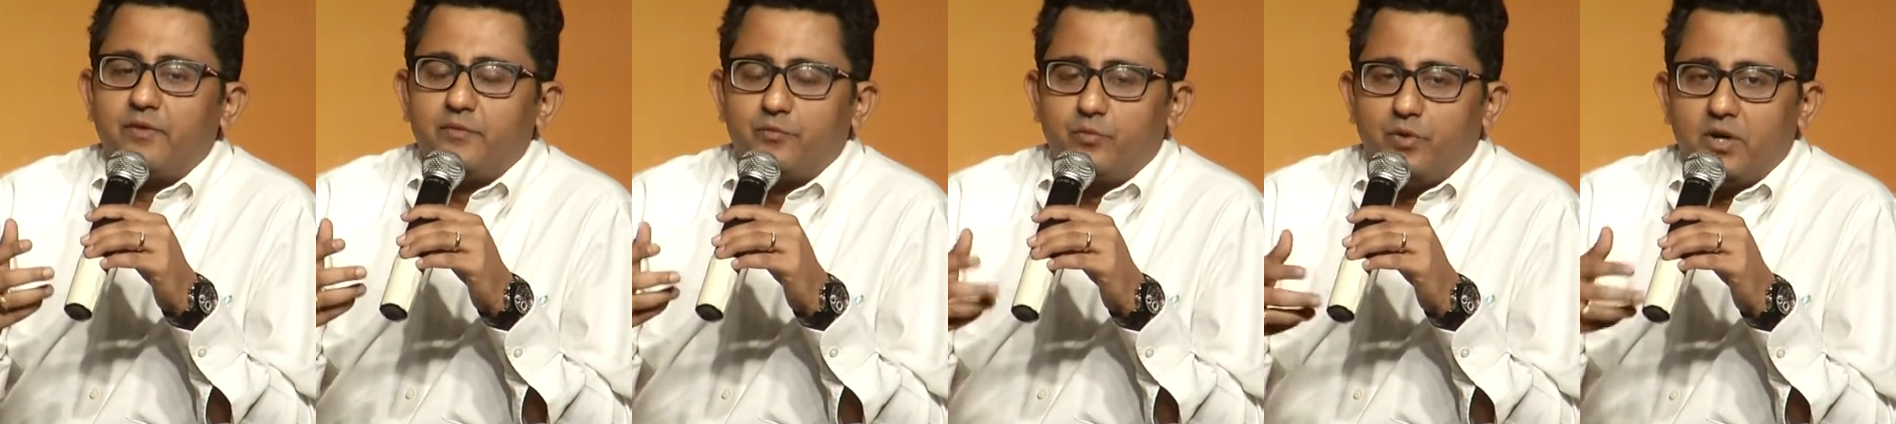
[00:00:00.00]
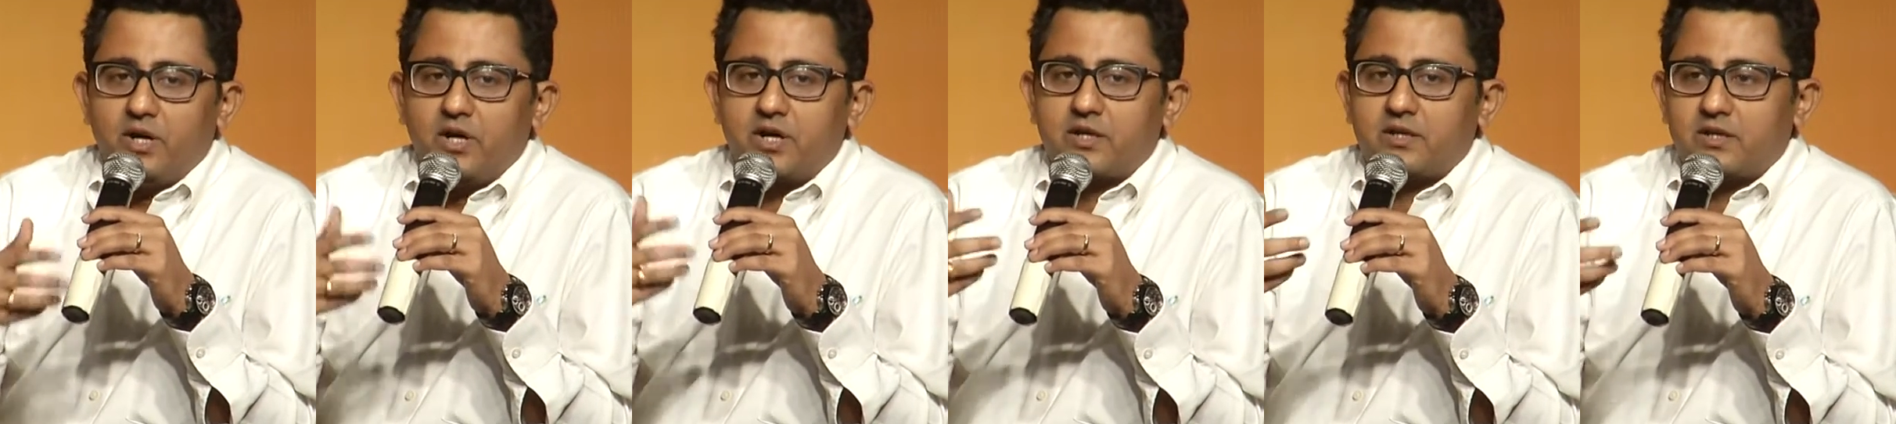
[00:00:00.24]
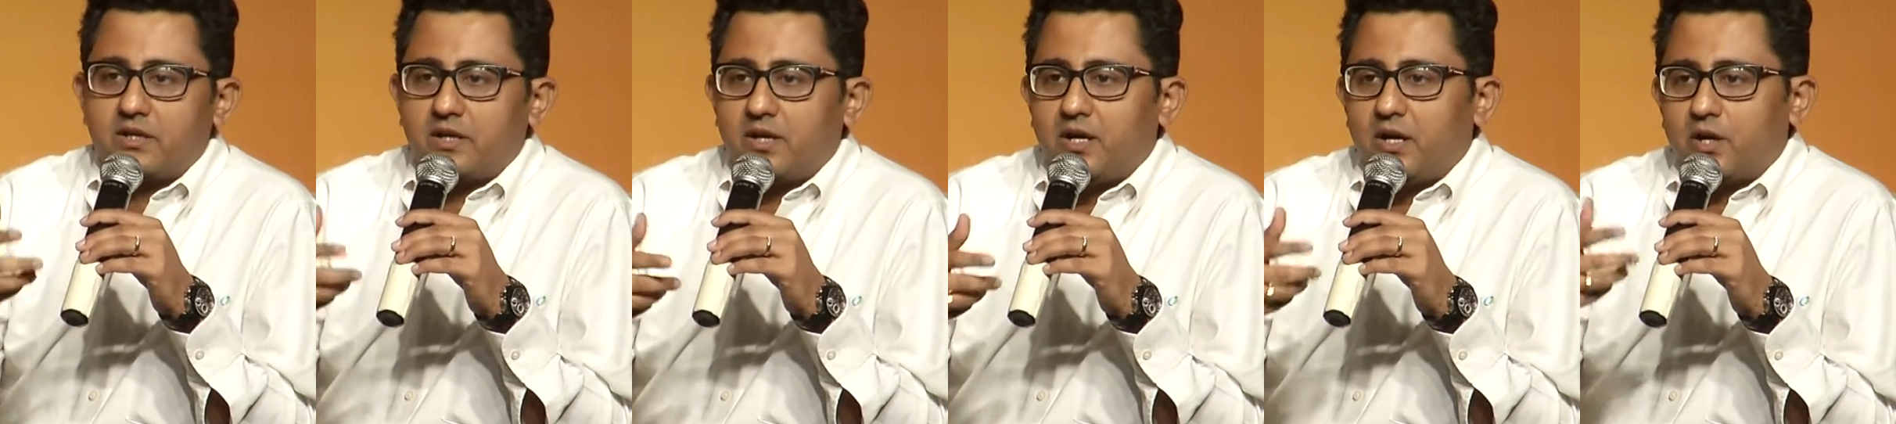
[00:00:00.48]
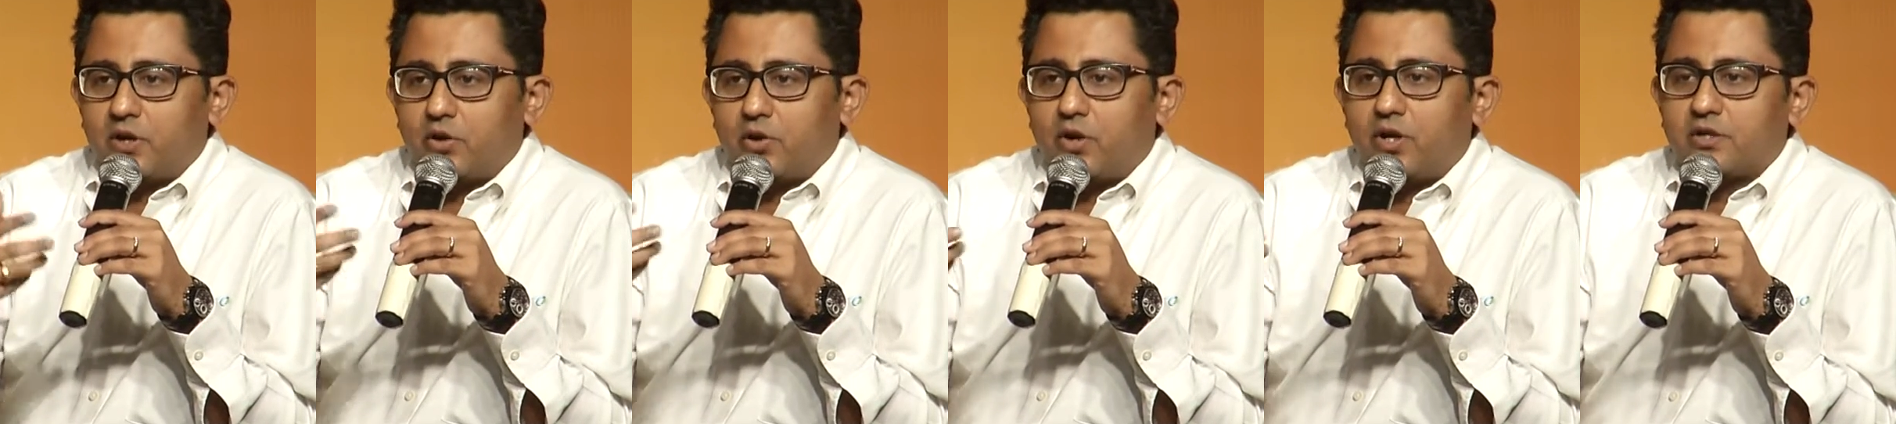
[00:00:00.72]
worked
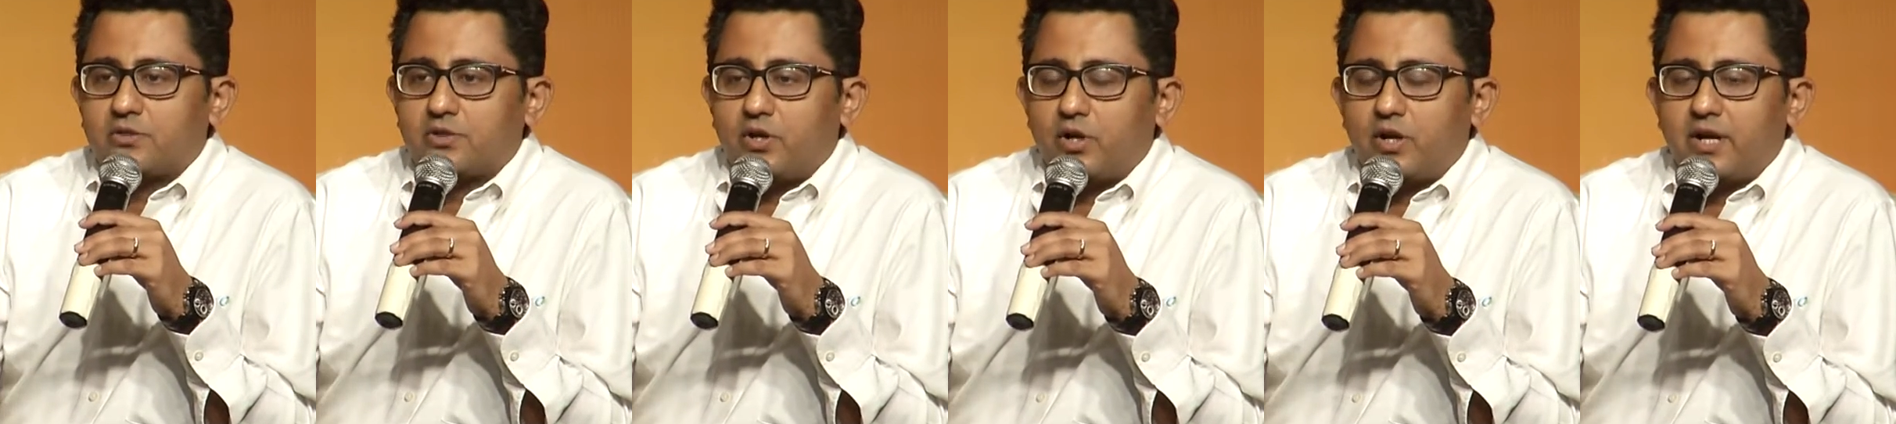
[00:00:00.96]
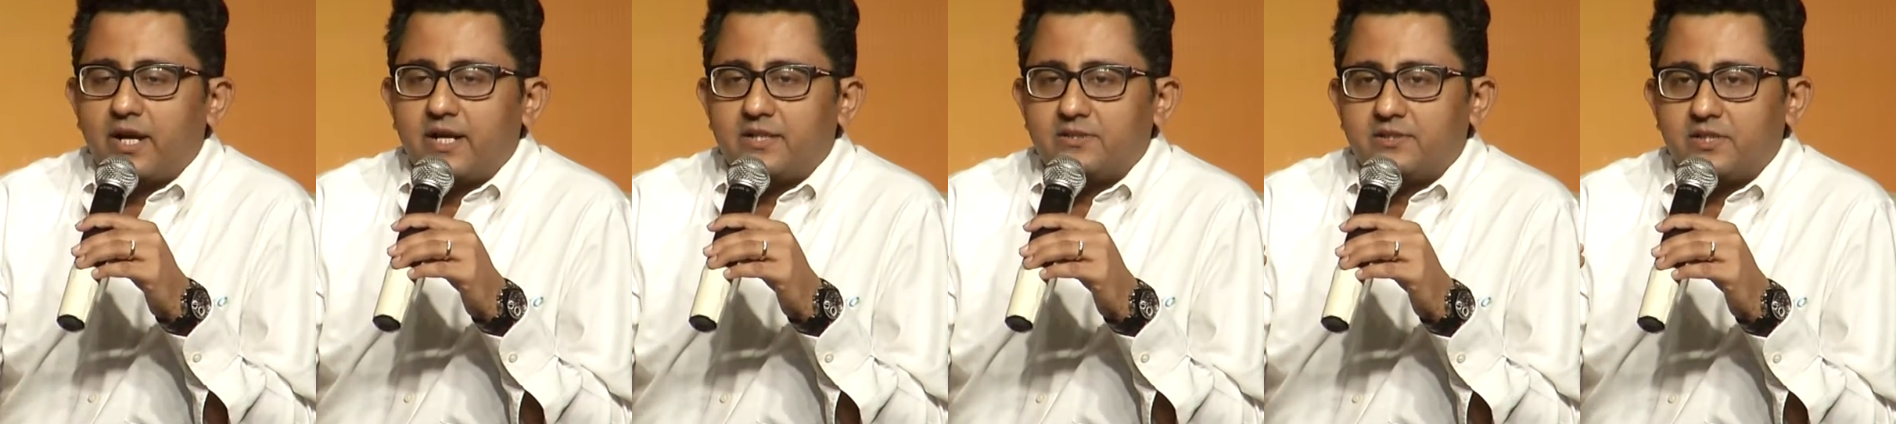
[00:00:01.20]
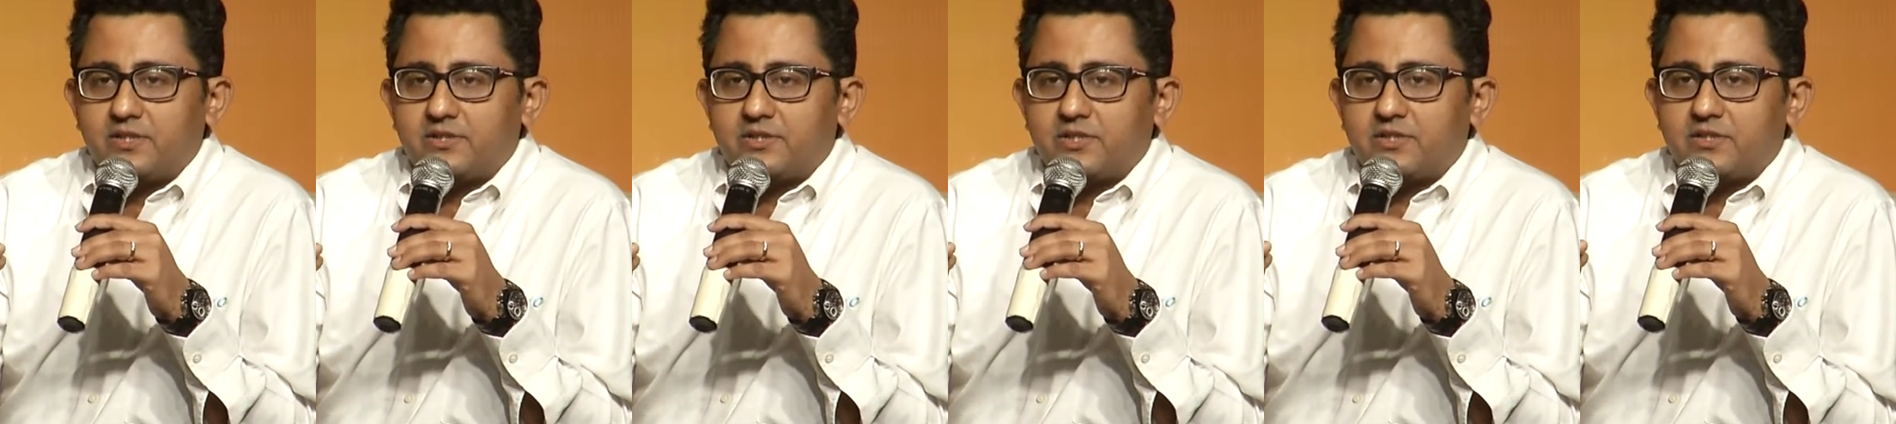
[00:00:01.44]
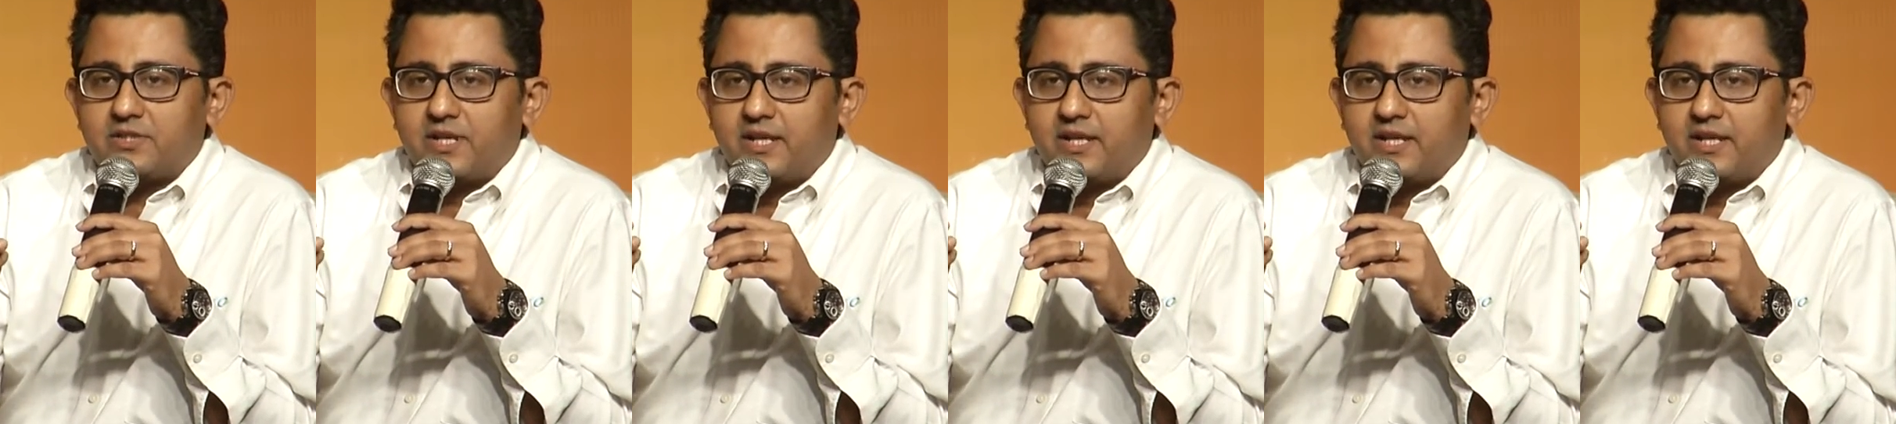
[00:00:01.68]
across organizations,